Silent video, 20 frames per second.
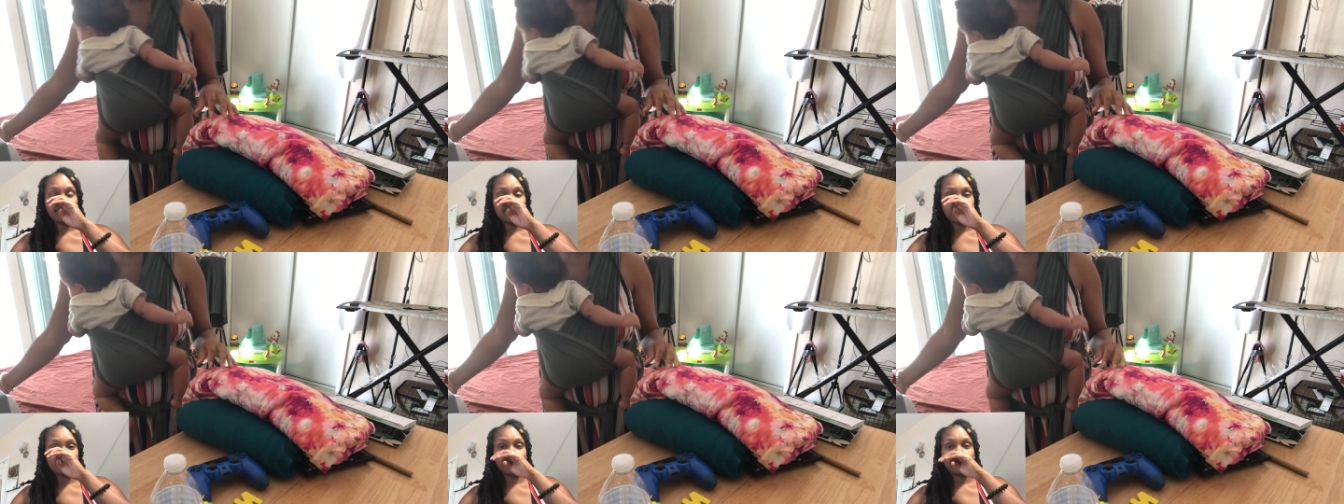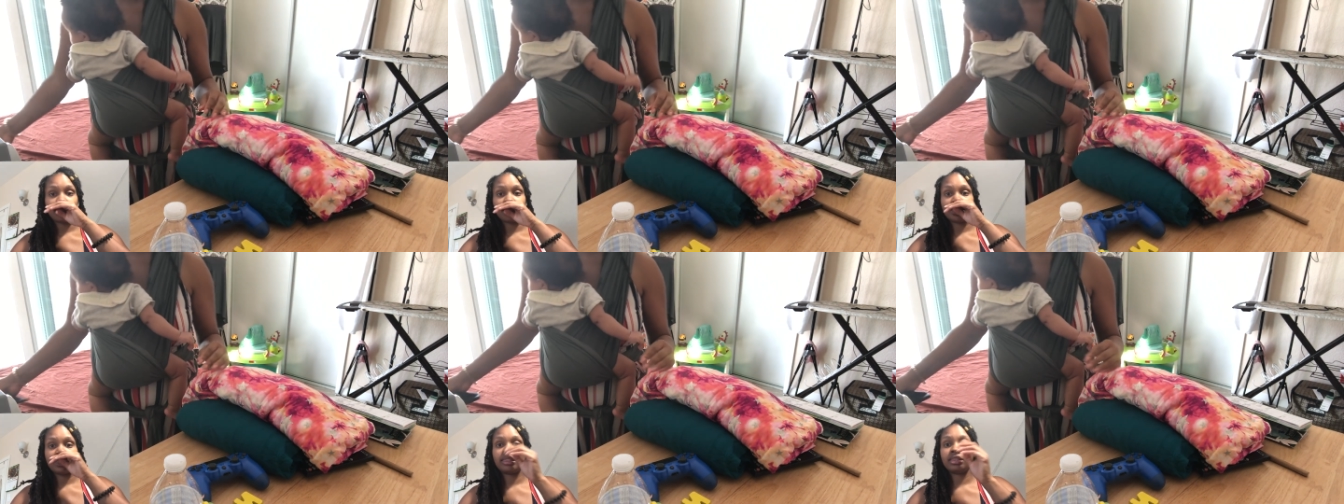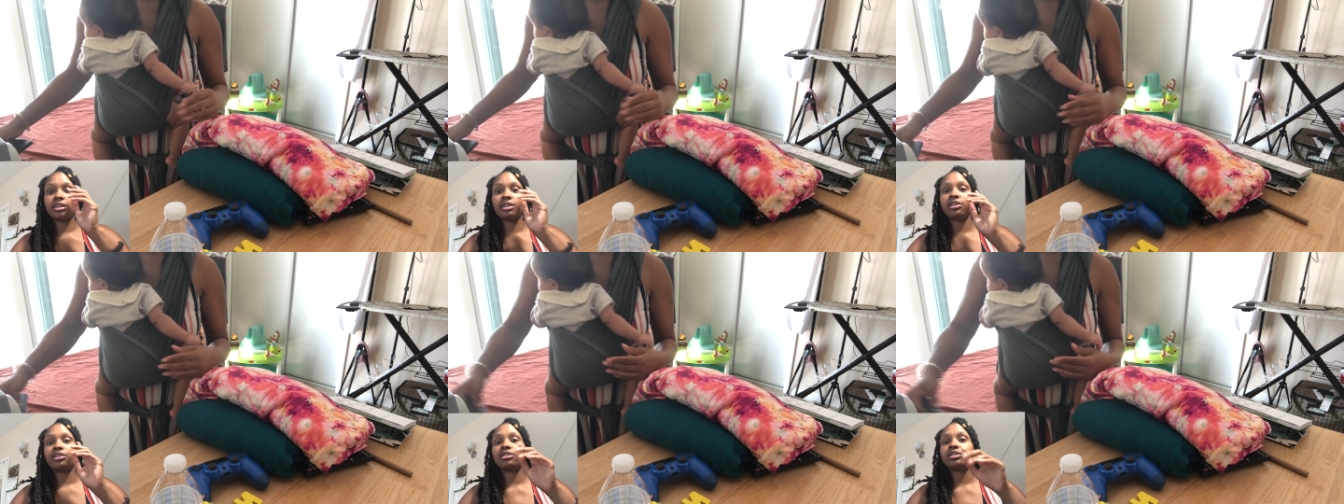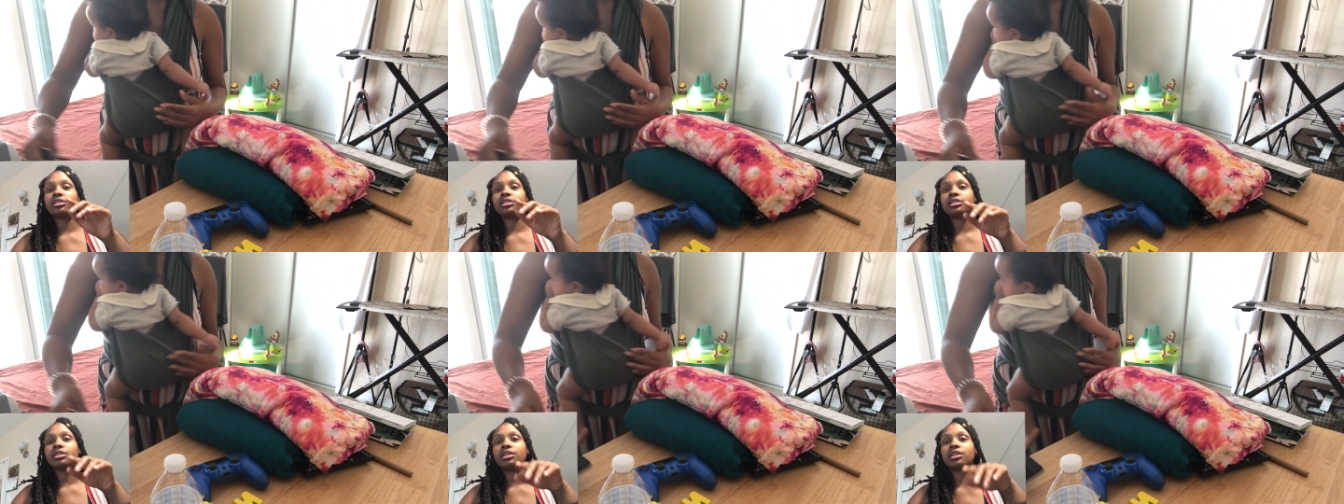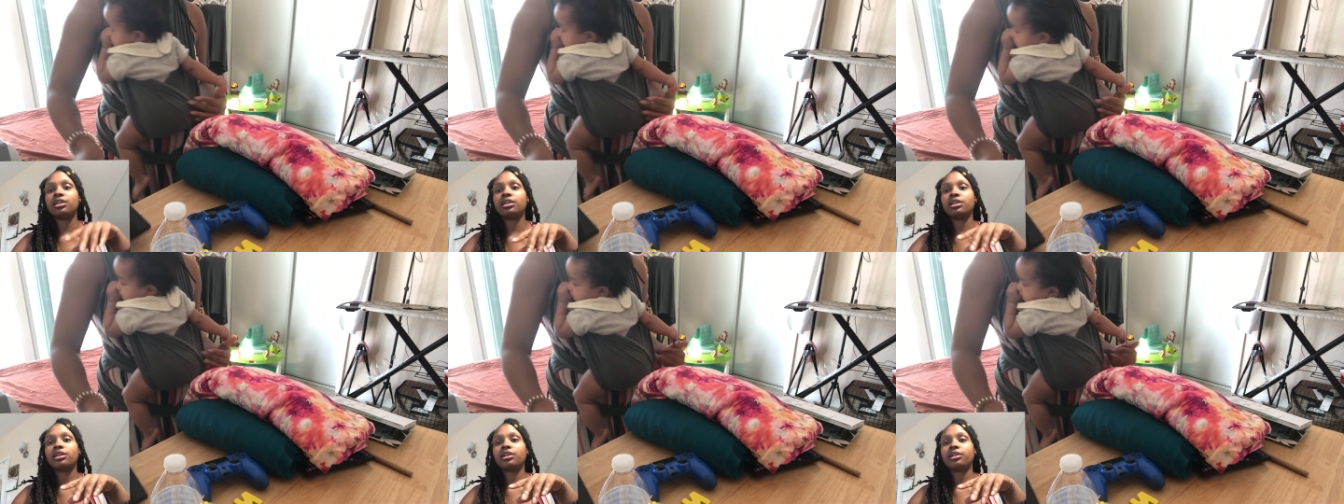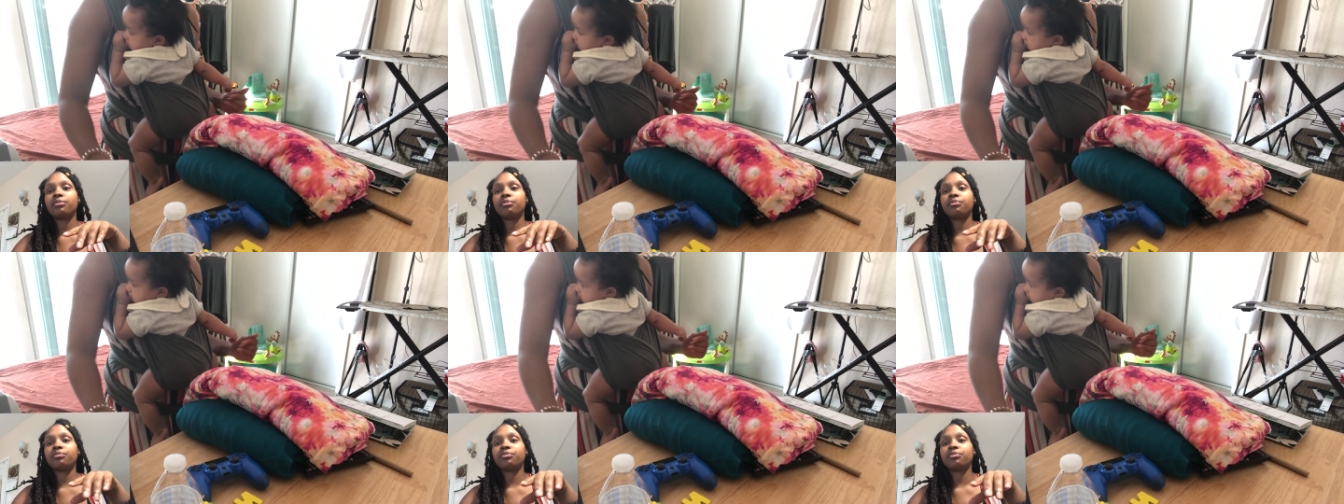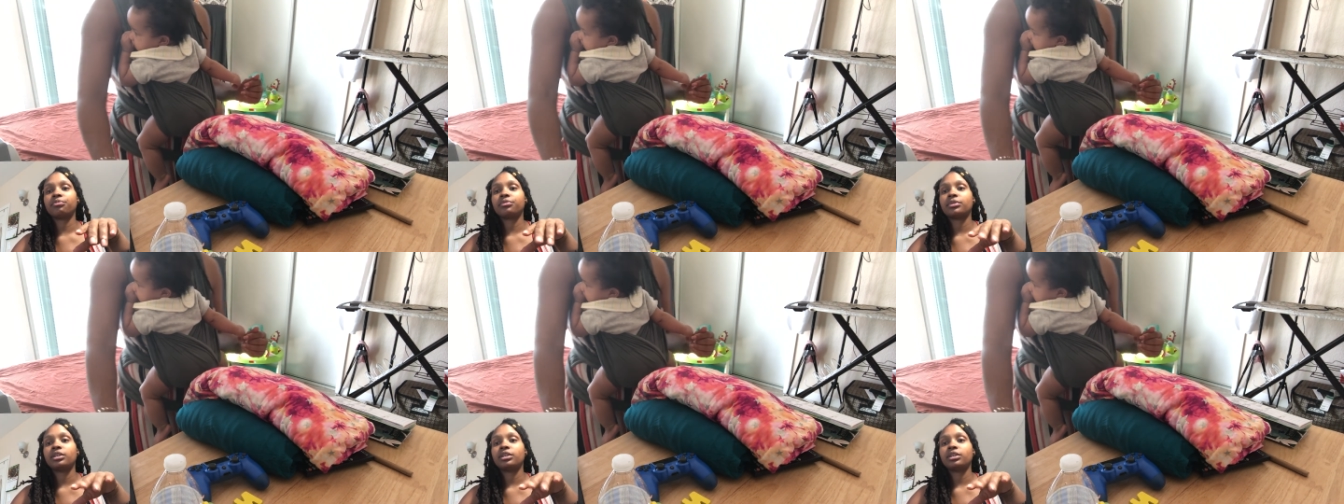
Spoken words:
and then there's the